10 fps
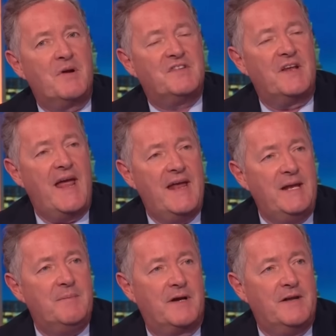brings in
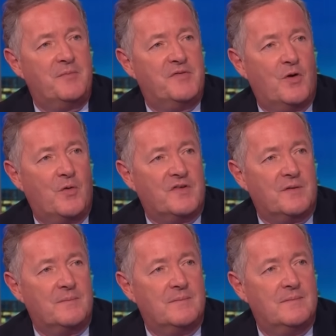any money from tourism?
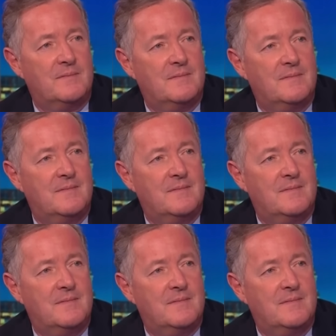No yes. evidence